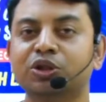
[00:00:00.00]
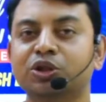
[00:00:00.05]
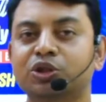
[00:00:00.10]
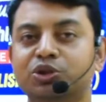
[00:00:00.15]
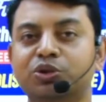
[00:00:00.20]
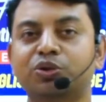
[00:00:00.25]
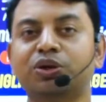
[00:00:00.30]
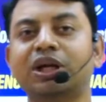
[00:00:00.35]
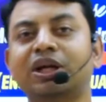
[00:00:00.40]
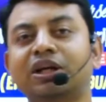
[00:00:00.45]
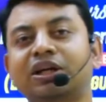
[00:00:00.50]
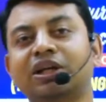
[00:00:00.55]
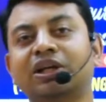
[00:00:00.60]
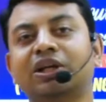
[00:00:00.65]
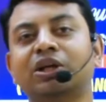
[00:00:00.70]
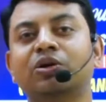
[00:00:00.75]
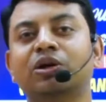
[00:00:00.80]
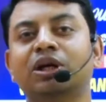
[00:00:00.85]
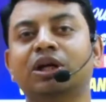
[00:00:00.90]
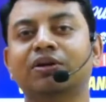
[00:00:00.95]
so that
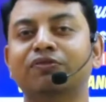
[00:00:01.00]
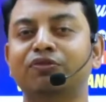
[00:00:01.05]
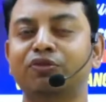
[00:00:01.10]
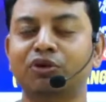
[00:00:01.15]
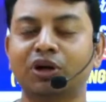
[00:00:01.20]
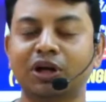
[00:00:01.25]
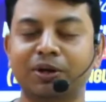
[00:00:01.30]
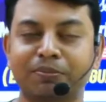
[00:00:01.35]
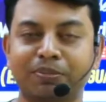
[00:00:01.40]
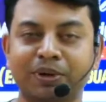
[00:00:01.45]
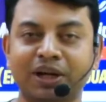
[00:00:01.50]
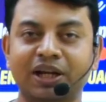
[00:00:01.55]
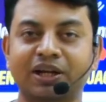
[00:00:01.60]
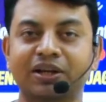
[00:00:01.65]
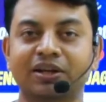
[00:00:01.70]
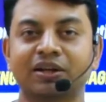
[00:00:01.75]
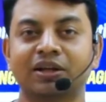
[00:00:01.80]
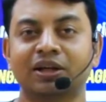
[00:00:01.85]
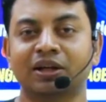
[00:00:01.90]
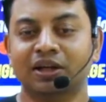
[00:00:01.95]
you, if you are
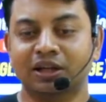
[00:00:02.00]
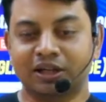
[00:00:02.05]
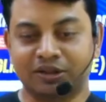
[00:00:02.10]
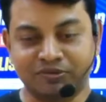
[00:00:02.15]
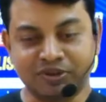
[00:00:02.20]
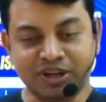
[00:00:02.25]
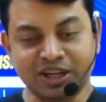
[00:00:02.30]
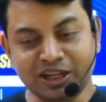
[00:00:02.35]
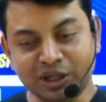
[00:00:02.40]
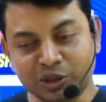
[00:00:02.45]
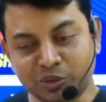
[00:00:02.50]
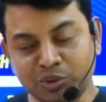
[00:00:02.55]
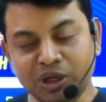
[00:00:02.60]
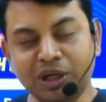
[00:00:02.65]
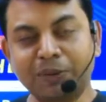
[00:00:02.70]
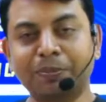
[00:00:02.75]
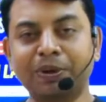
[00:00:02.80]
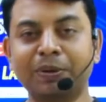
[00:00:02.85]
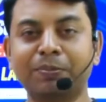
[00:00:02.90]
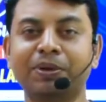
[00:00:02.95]
plan very
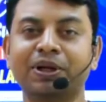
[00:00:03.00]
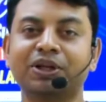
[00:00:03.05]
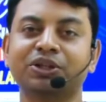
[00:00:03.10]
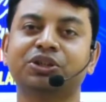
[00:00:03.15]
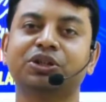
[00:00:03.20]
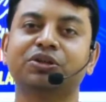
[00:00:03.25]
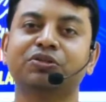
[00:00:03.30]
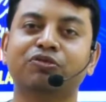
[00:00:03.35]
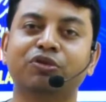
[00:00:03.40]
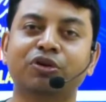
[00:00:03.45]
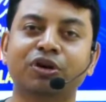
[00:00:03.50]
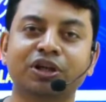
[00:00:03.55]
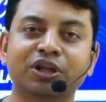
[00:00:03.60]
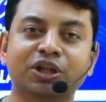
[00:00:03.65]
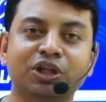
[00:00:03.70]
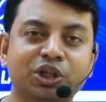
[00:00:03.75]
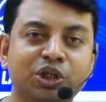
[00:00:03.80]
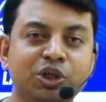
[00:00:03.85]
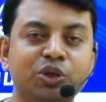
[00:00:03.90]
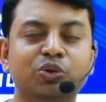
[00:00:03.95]
quick preparation for
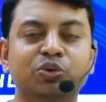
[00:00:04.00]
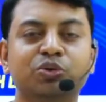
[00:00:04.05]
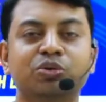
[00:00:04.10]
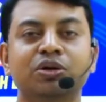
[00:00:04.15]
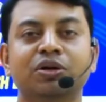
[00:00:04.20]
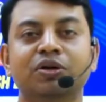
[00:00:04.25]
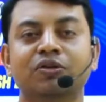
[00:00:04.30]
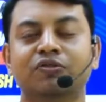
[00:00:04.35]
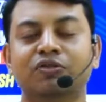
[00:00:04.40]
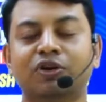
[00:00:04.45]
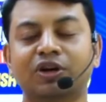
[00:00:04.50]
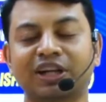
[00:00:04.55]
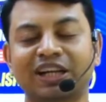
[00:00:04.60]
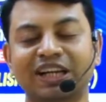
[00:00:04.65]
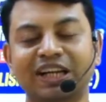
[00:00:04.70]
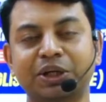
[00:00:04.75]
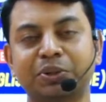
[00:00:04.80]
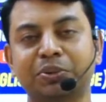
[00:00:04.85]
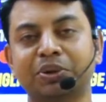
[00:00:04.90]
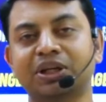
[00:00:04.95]
you for
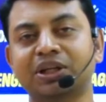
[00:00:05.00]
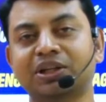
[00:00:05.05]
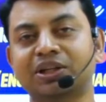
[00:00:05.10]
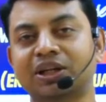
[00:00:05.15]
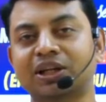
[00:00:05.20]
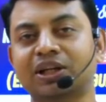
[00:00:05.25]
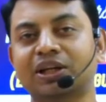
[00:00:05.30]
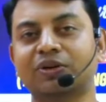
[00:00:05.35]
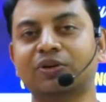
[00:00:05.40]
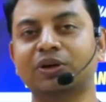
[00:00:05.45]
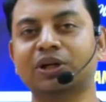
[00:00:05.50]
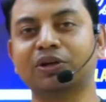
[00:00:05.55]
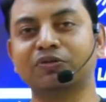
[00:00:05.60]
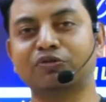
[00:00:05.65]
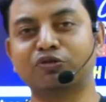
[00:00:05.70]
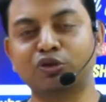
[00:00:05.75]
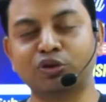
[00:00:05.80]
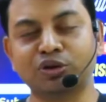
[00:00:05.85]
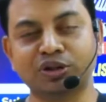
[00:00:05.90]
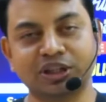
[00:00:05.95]
Git
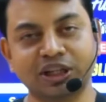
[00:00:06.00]
23-24,